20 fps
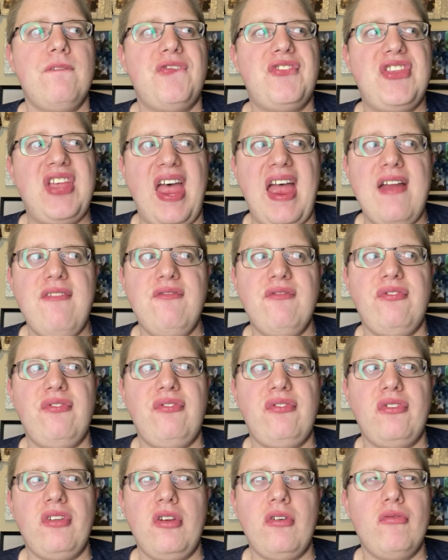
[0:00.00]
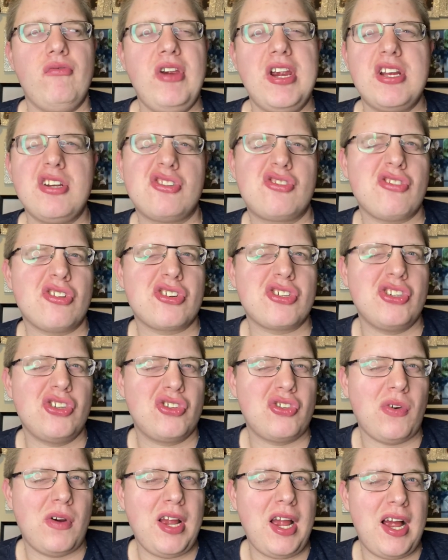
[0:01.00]
10th reconstruction
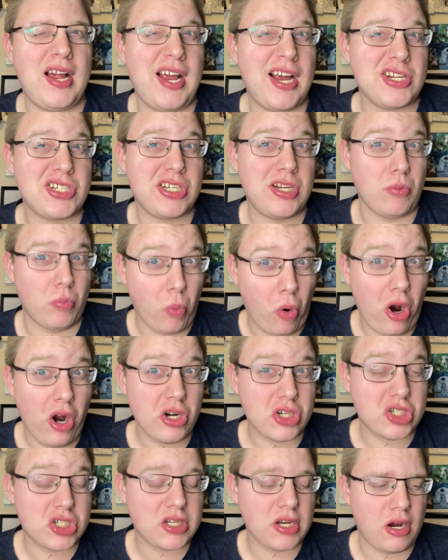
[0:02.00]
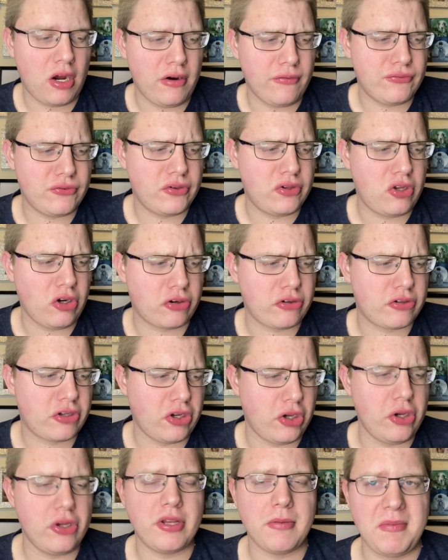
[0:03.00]
story I actually watched of Doctor
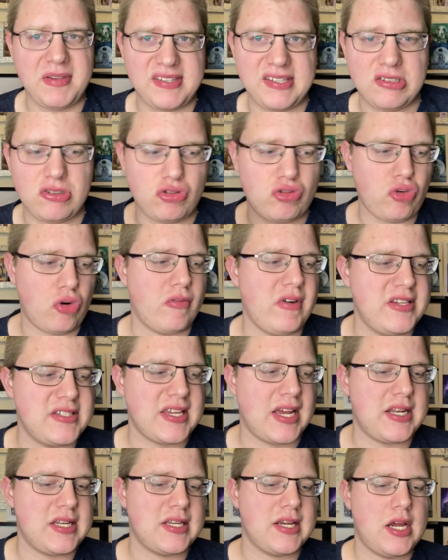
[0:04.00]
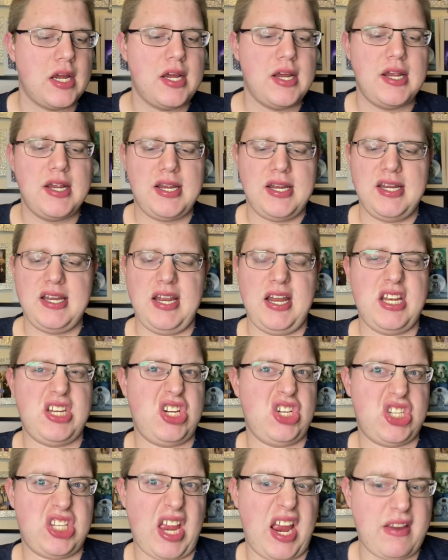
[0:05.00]
Who, the missing stories, and it
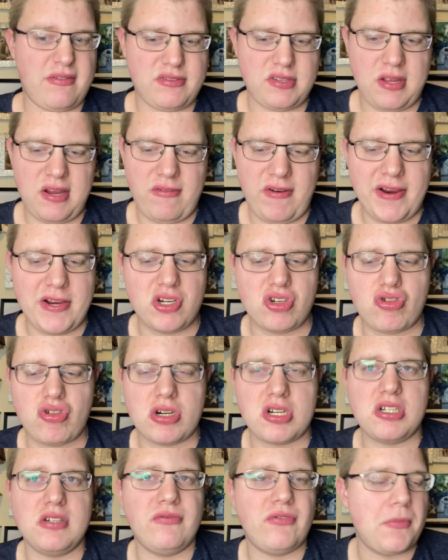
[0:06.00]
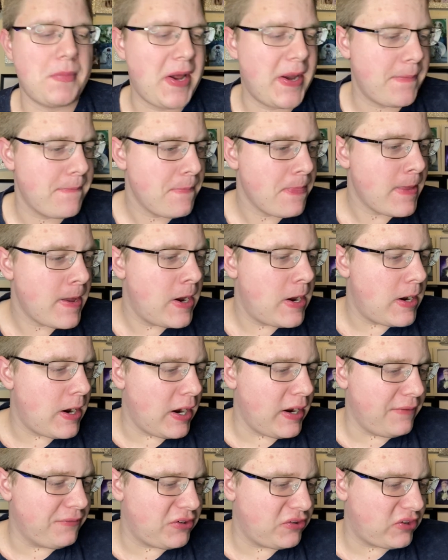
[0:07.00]
just saves the reconstruction for me.
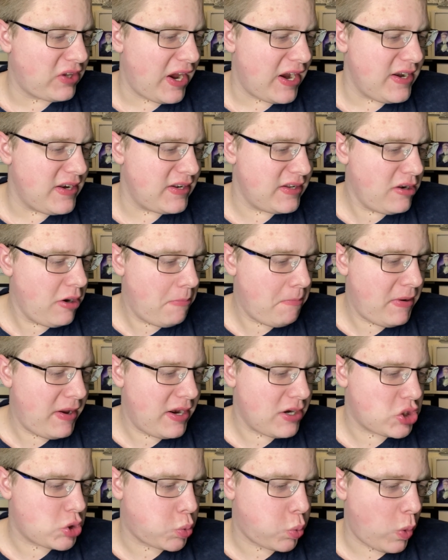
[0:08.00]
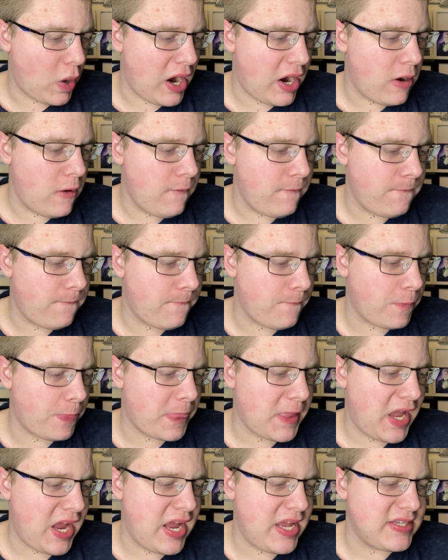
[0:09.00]
I have to say, number 12
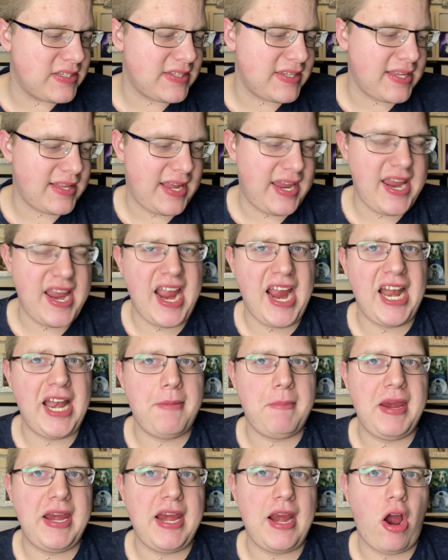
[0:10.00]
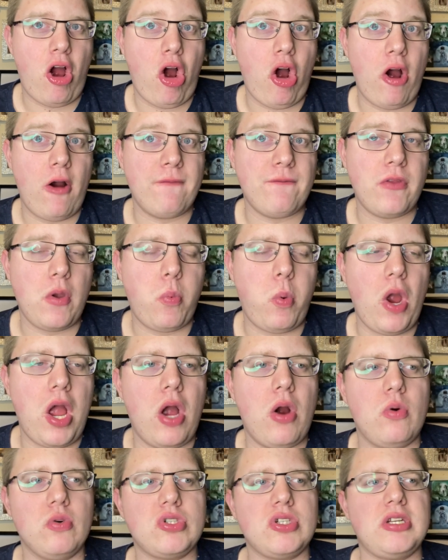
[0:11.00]
is The Enemy of the
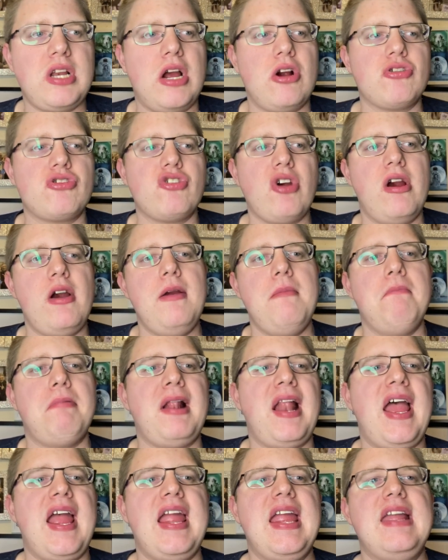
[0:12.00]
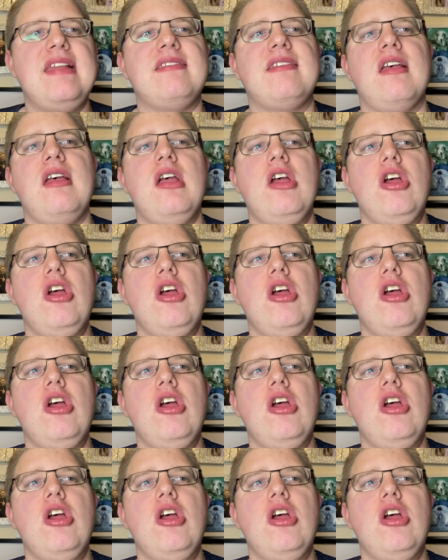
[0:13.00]
World. Now, Troughton plays